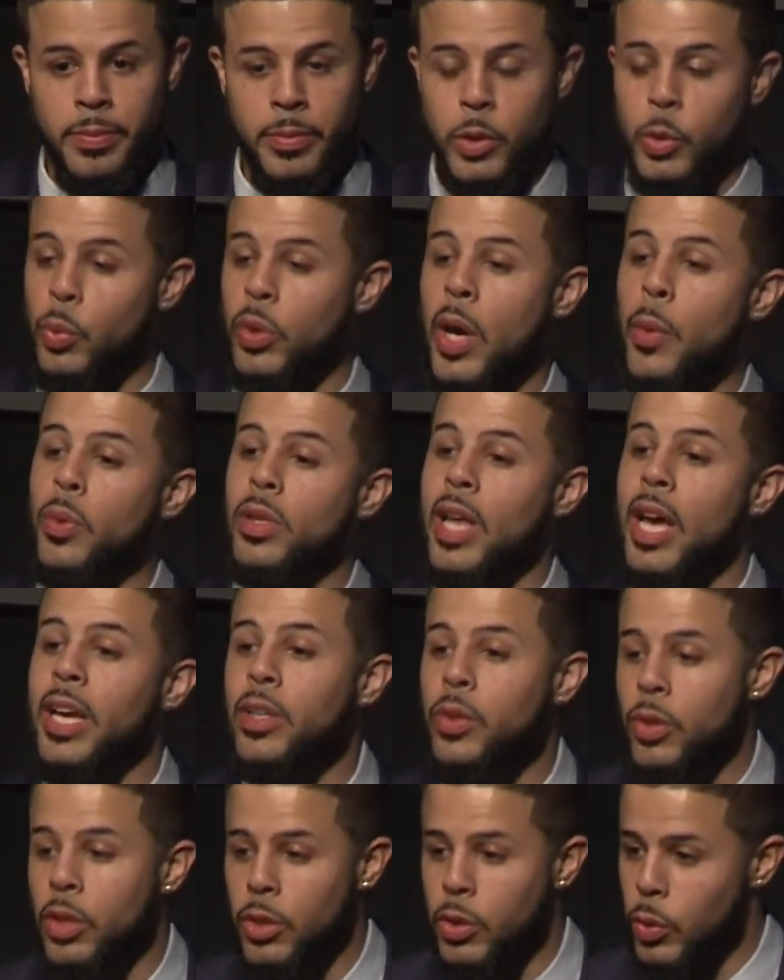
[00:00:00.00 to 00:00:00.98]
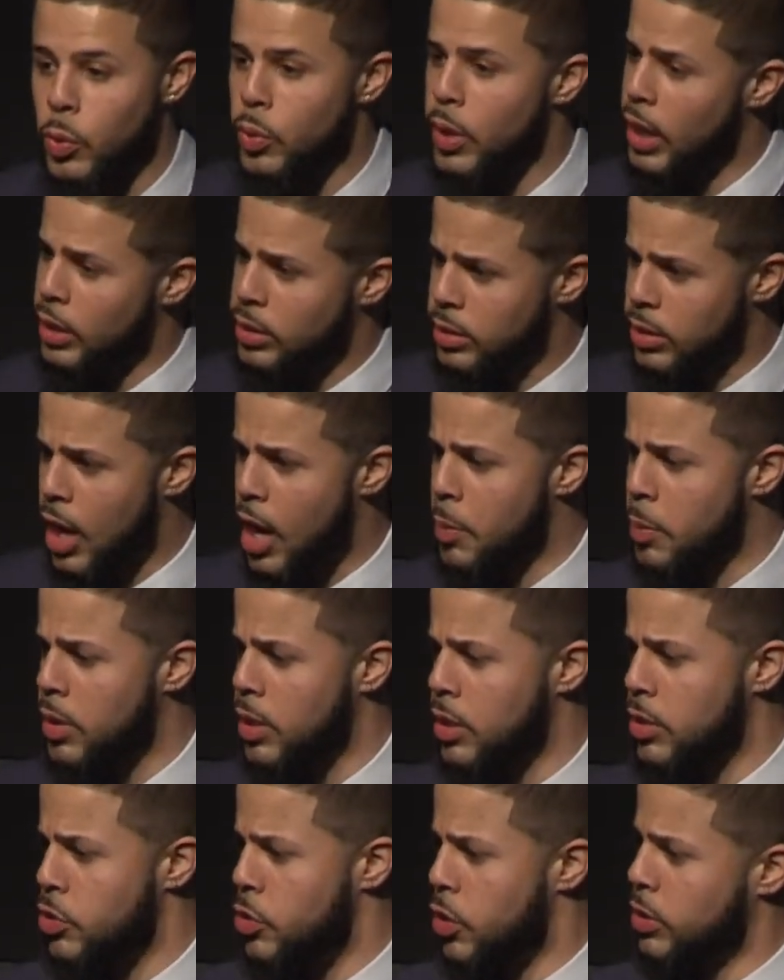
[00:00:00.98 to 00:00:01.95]
So what I would like you to do next time
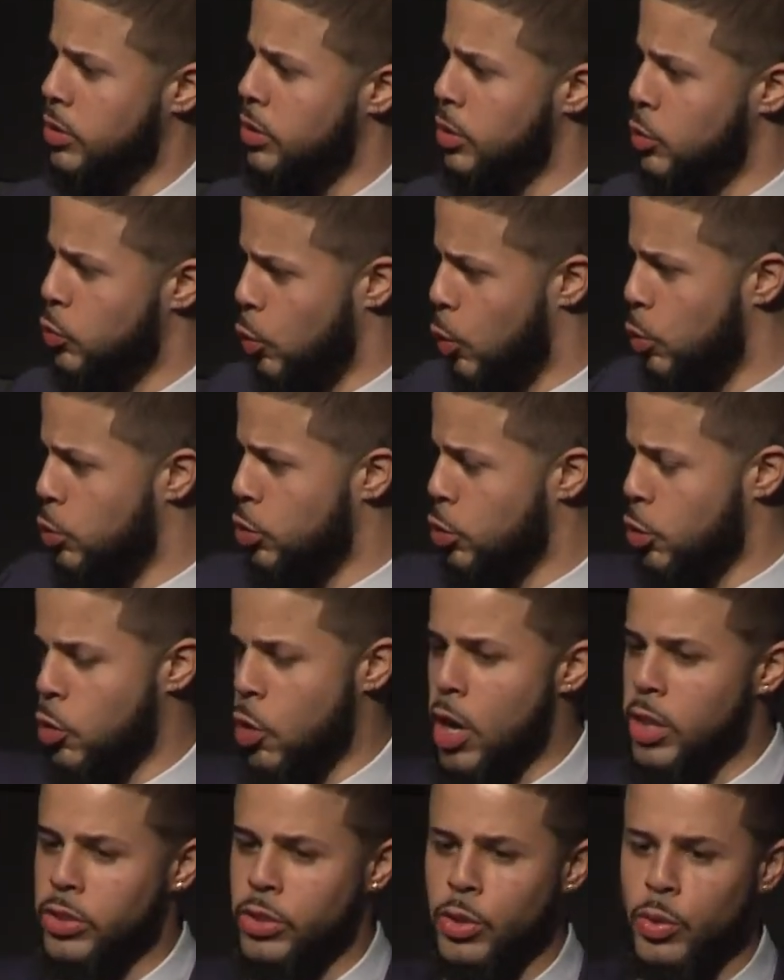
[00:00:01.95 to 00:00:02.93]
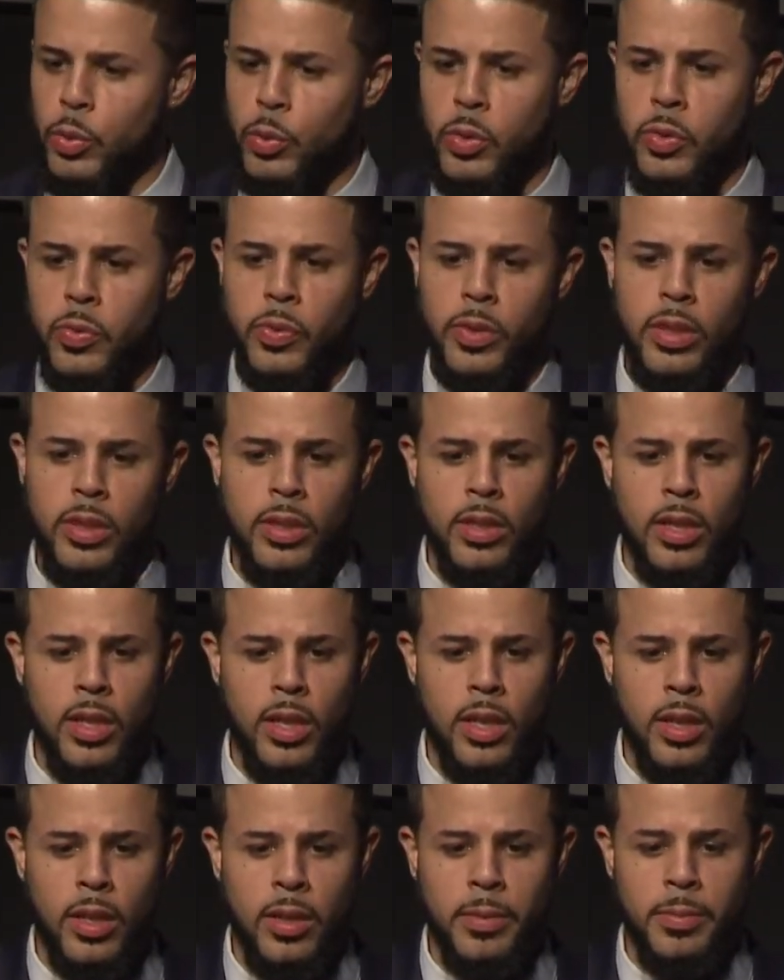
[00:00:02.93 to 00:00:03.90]
an injustice rolls across your news feed
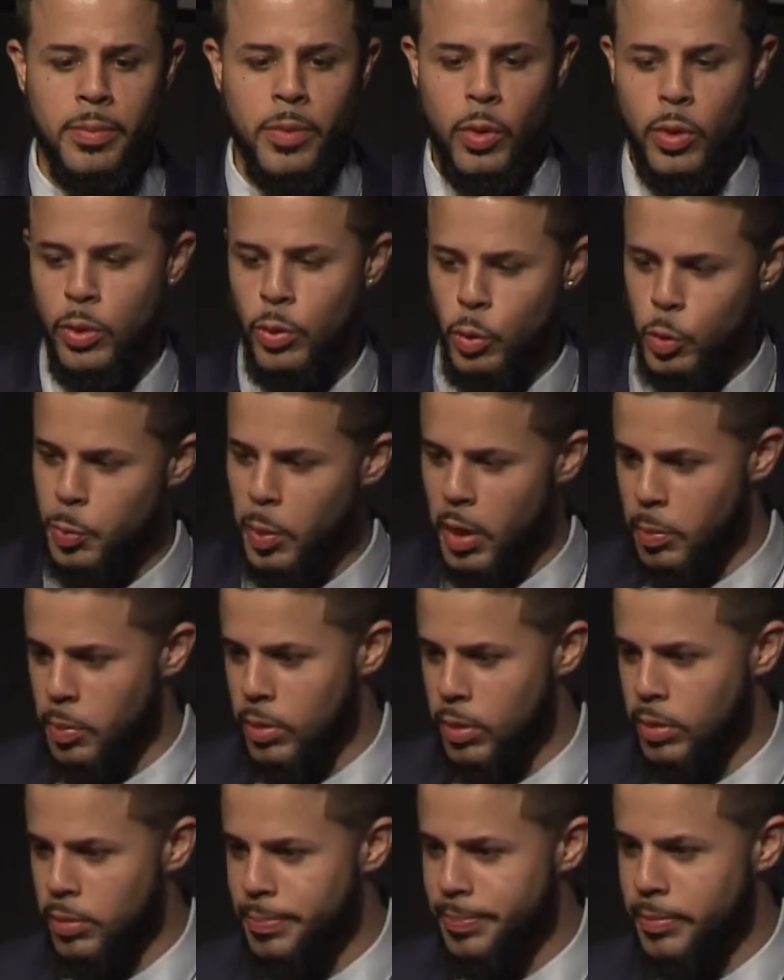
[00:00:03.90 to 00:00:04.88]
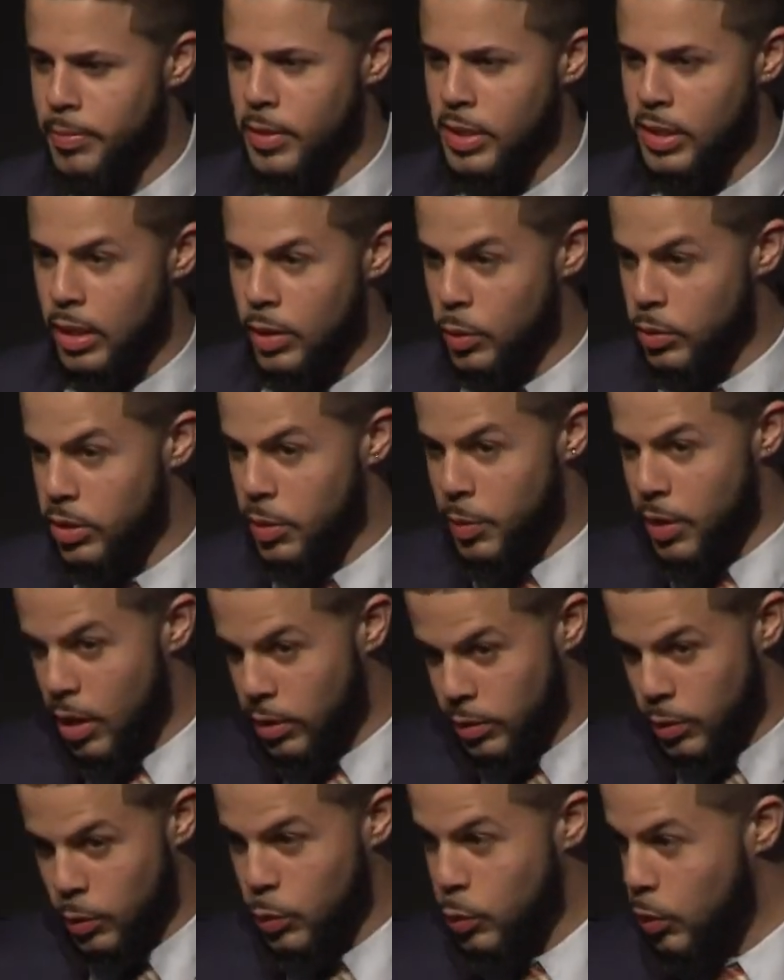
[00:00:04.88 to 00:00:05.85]
or your newspaper, because I know some of
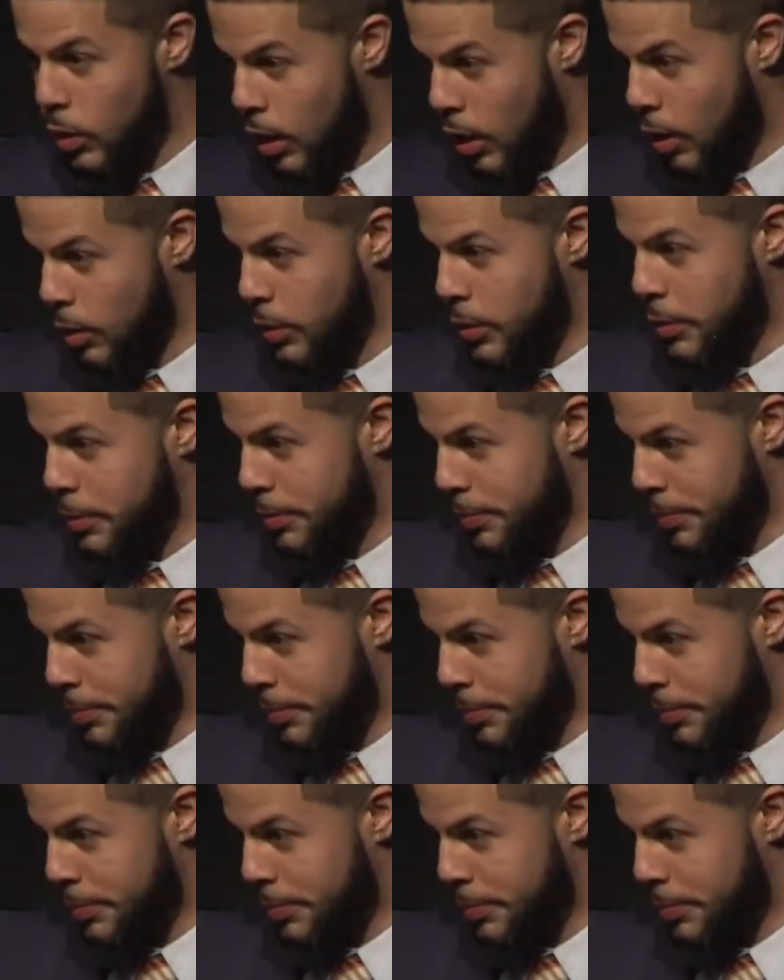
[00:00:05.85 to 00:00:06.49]
y'all still do that out here,